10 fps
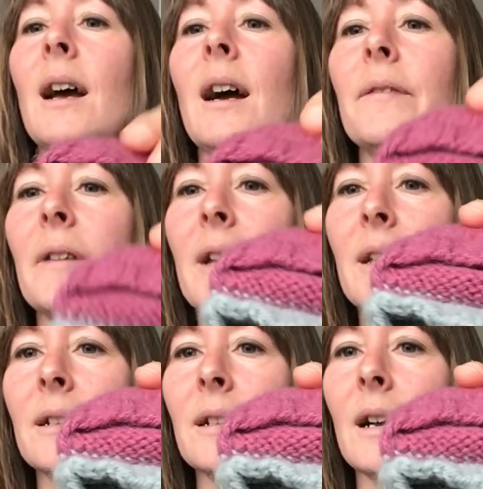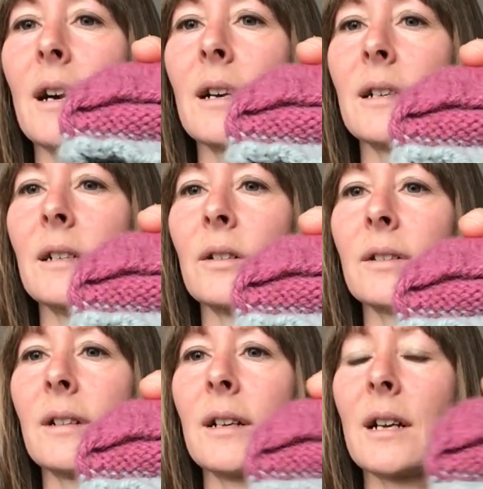And then it
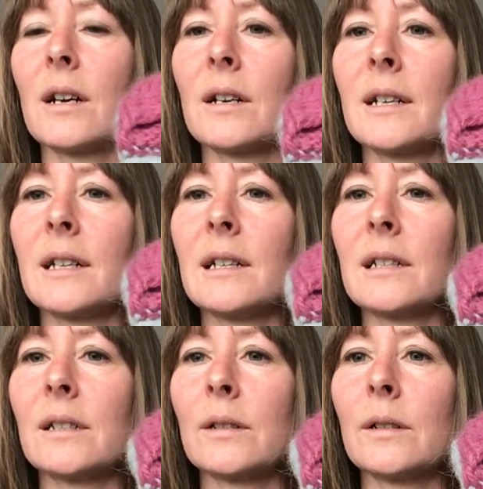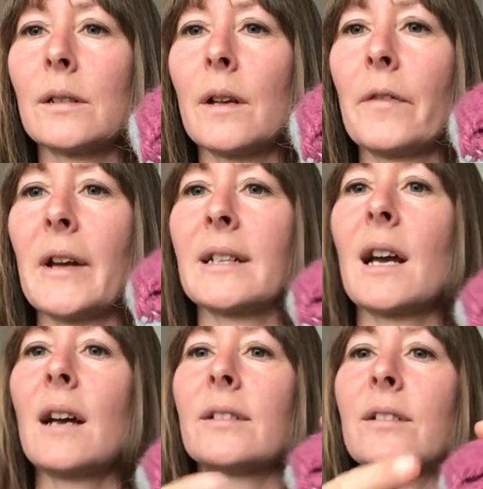looks like I then
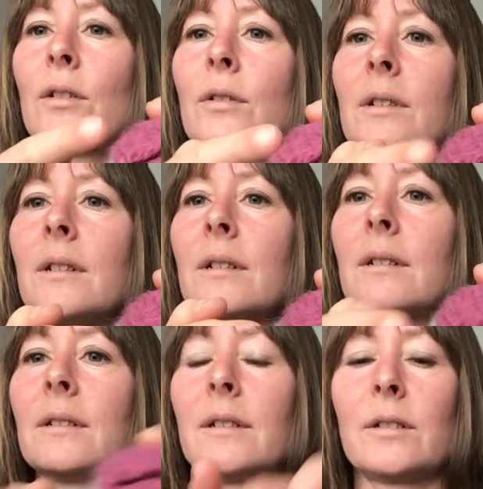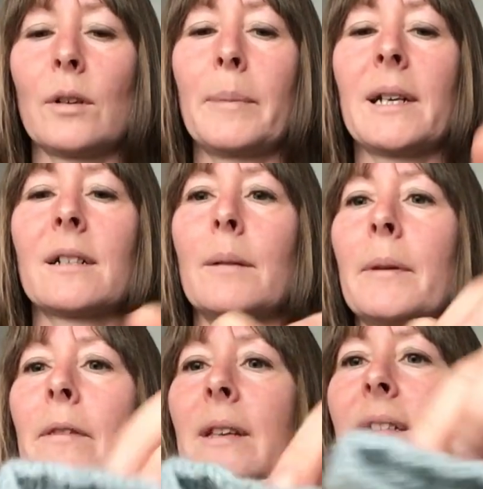cast on. So I picked up
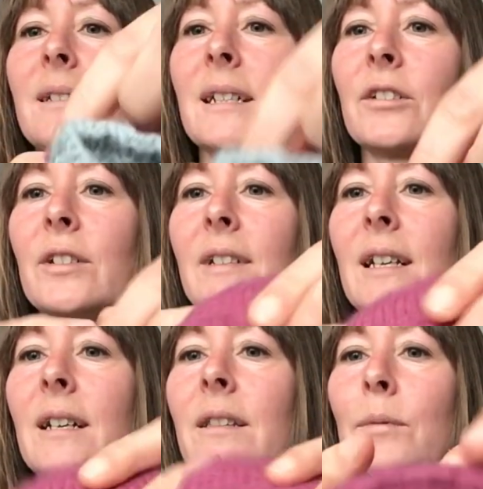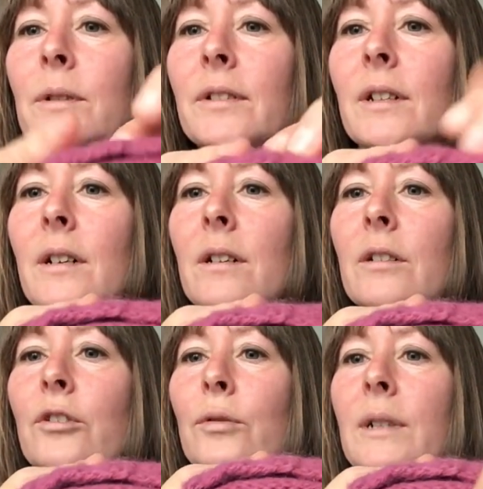these stitches here, the ones that are
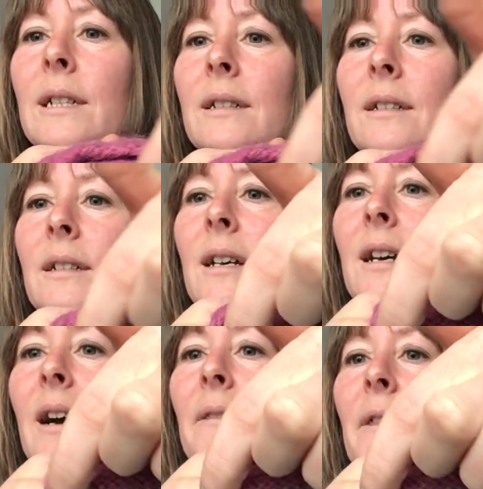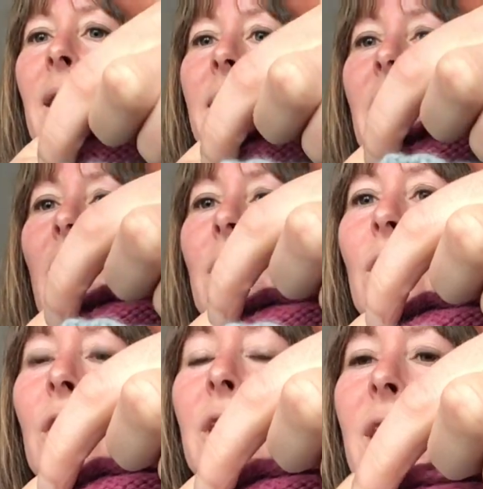joined, and then
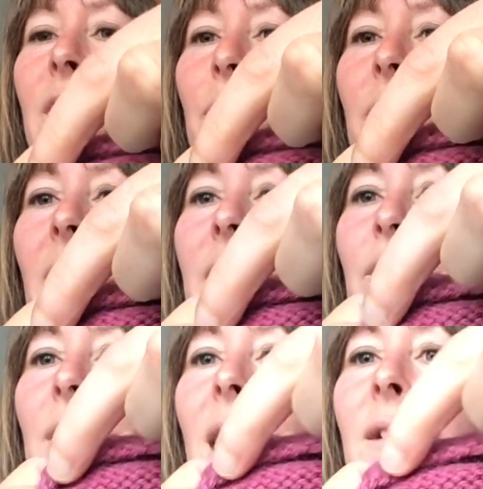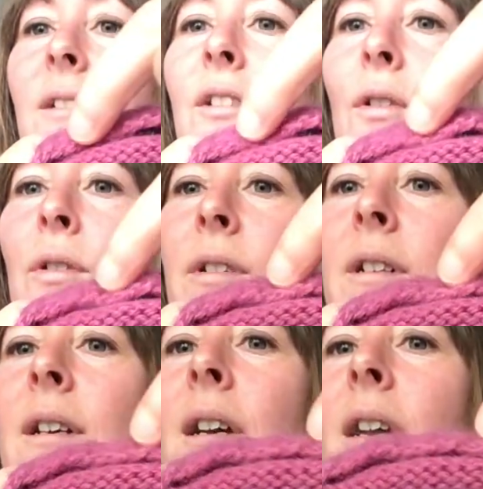continued then to cast on